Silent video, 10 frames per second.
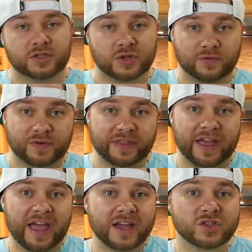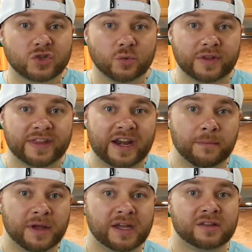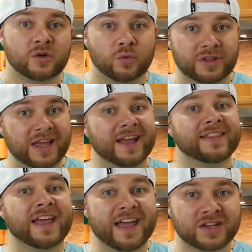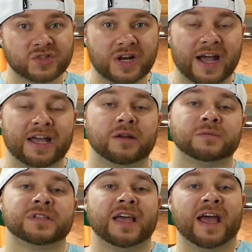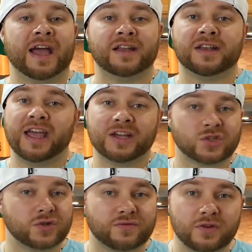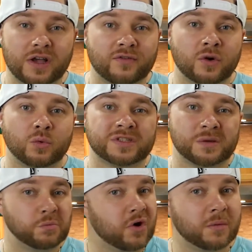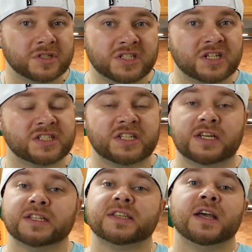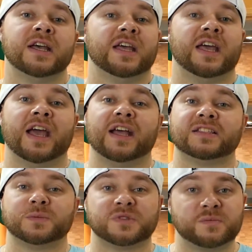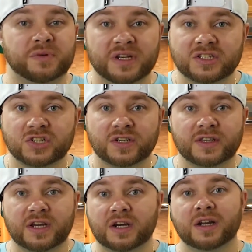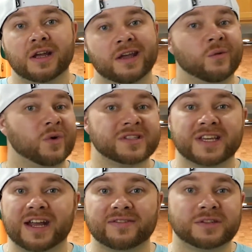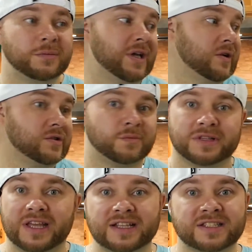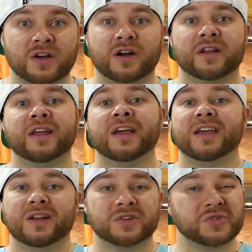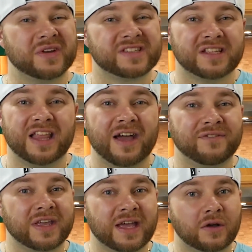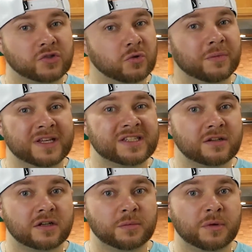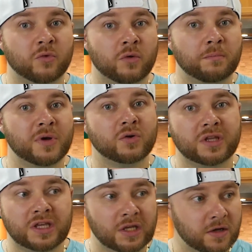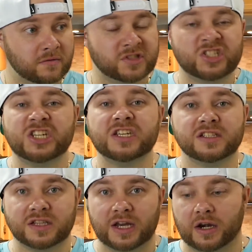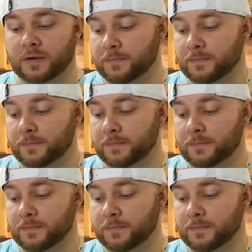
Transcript: So for the extra one that I made, the one that had the extra items, it had extra flavor with some Parmesan cheese. It had some spinach on there. It was gonna have tomatoes, but that's gone. It also has the Laughing Cow, so it makes it a little bit more milky cheese layer.